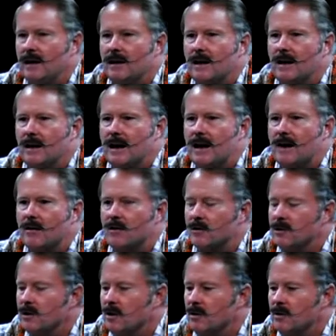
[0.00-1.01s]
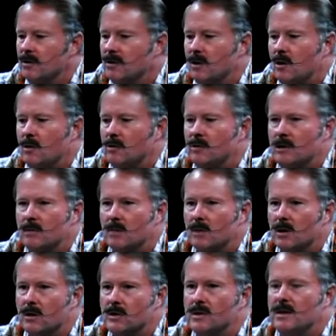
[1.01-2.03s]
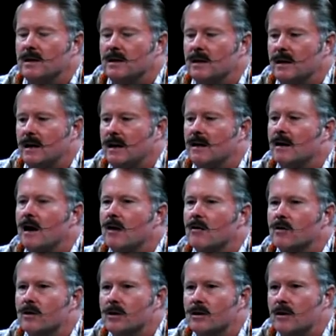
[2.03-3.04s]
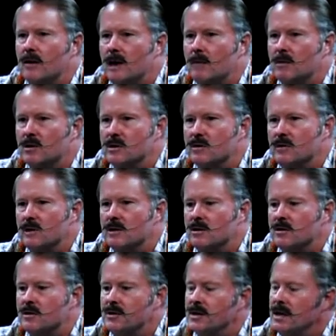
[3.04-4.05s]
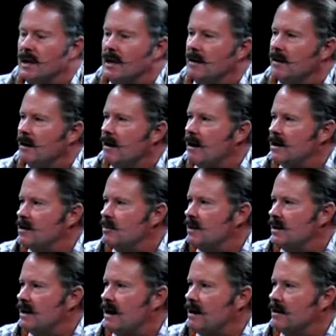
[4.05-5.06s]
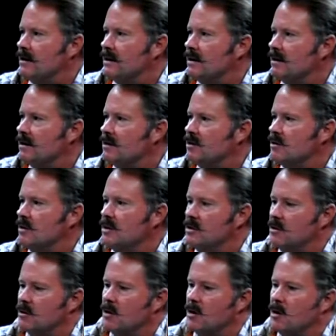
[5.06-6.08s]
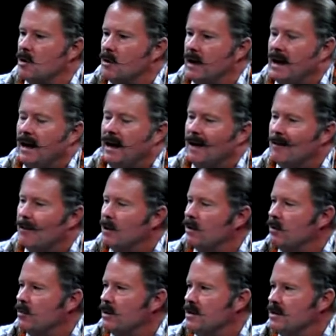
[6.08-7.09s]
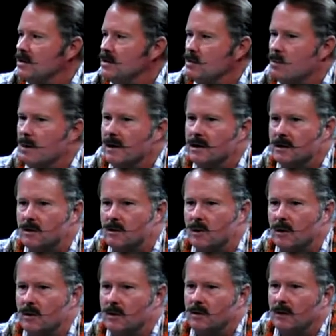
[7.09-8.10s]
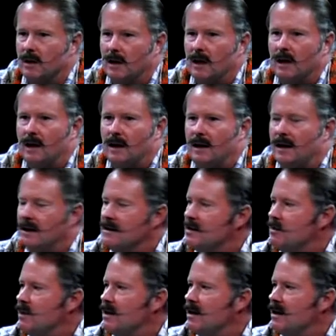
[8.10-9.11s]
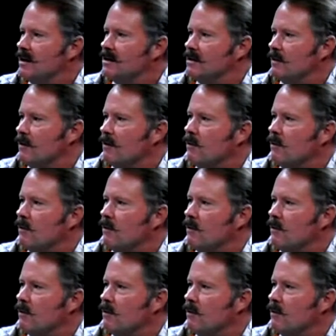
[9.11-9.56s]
And now they're totally immersed in other commerce fields. The hospitality industry has grown. And one of the reasons why it's grown is because of